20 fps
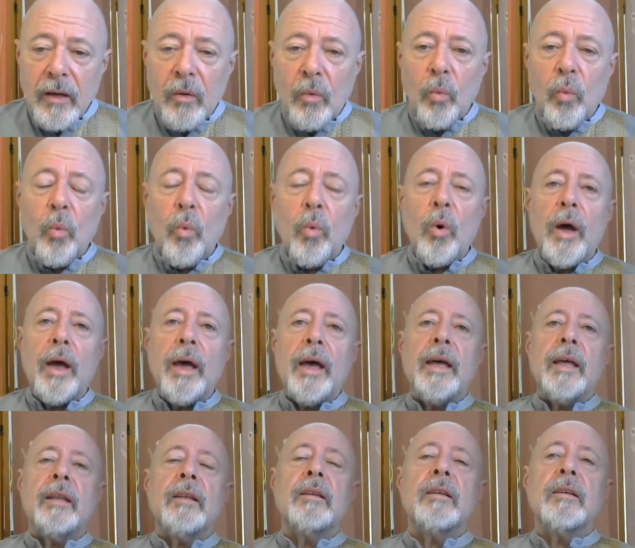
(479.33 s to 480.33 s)

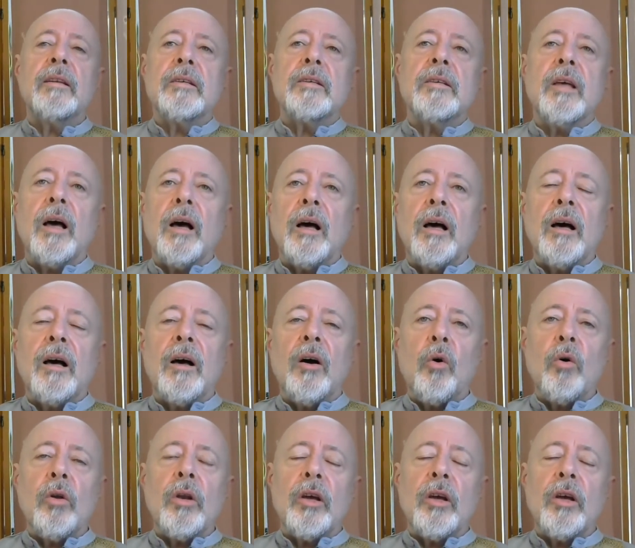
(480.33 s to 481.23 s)
when all I